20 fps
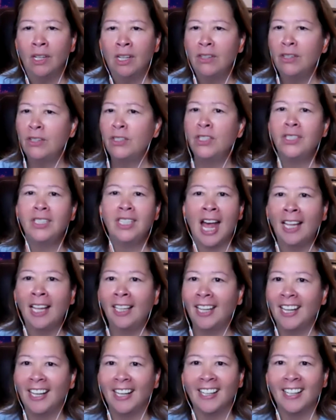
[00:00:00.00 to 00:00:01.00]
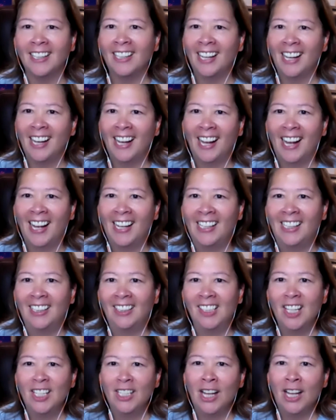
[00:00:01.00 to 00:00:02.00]
they're just yelling
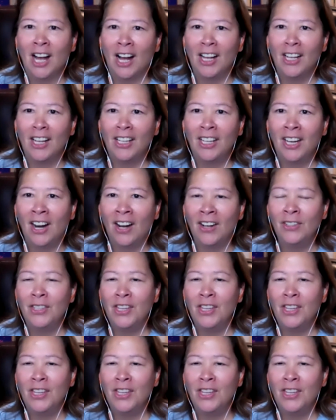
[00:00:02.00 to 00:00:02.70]
mm. you know they're